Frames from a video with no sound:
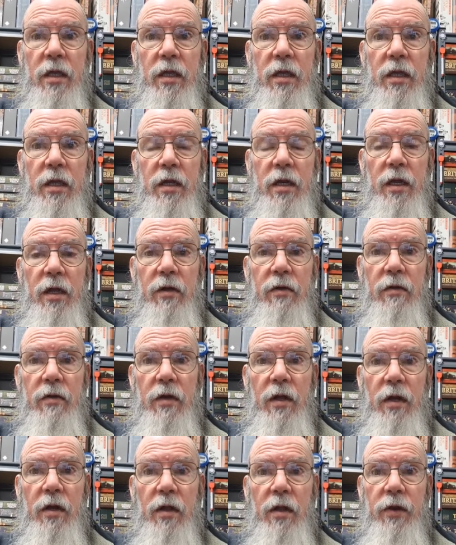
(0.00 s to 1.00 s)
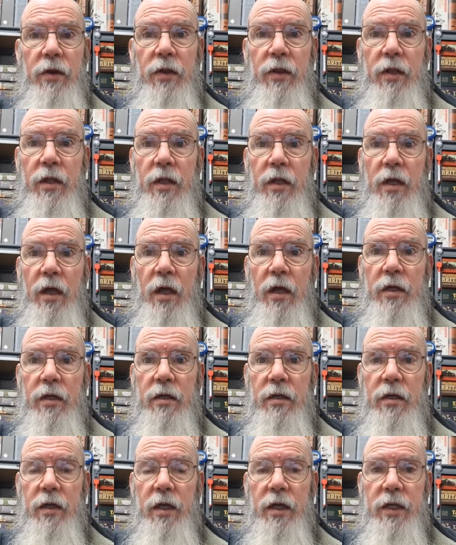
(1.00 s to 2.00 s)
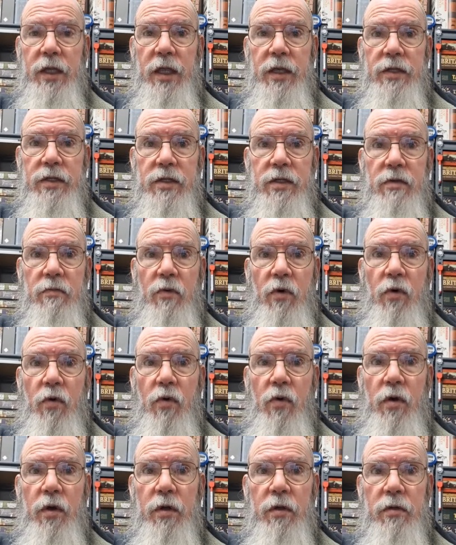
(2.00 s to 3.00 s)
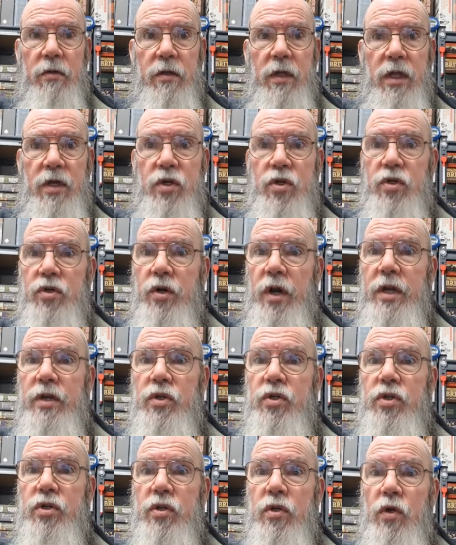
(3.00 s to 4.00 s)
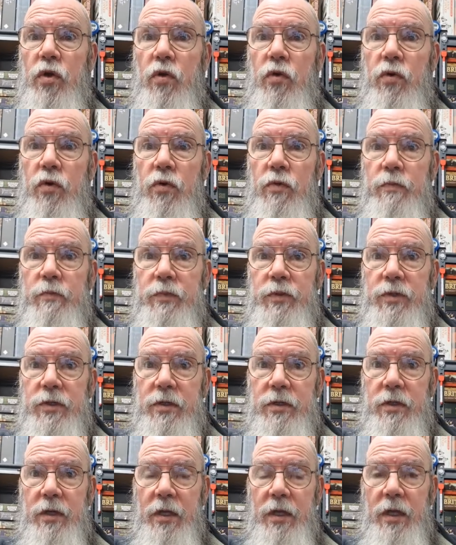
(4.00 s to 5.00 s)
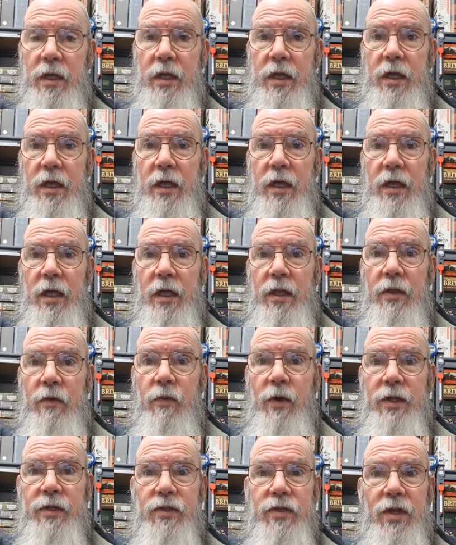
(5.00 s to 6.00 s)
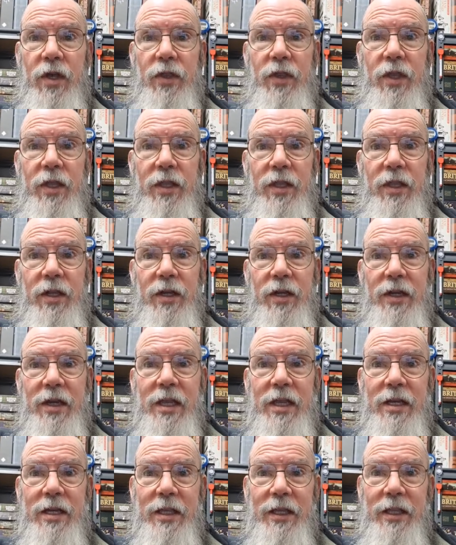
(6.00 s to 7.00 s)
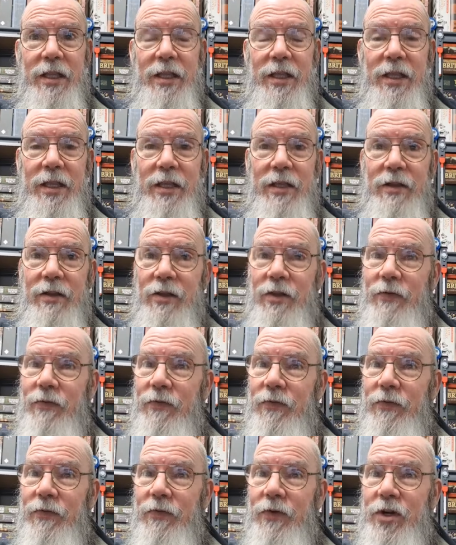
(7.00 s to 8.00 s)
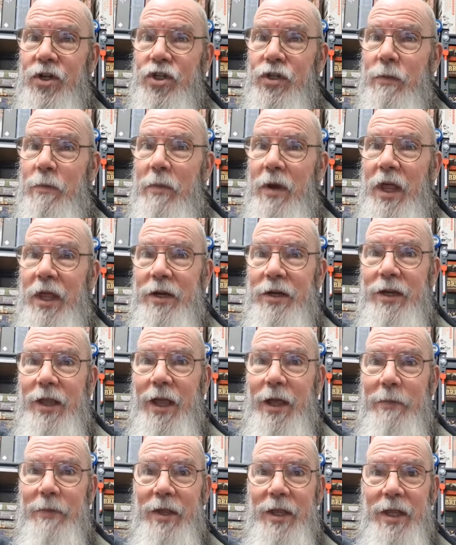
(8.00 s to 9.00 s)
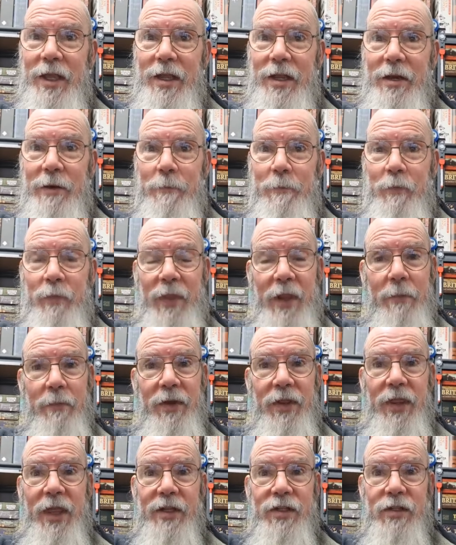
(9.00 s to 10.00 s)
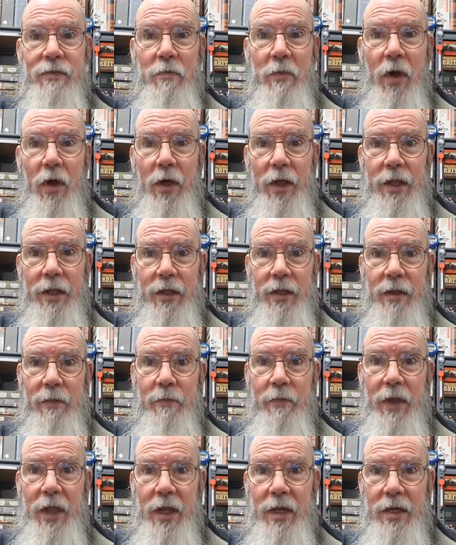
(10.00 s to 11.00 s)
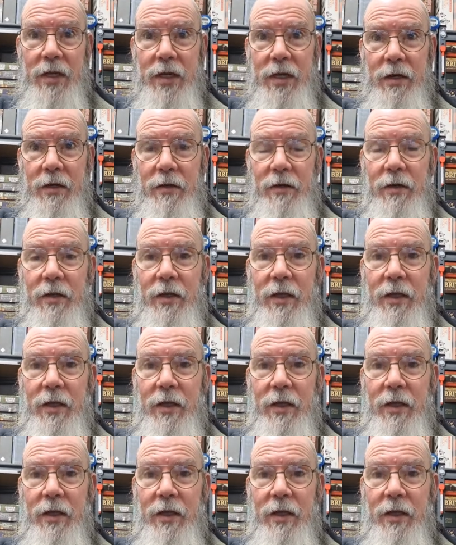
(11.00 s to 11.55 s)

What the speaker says: you know, a lot of the, I guess, the more entrenched groups are the ones, I think, that are needing the fresher blood coming in. But that's my opinion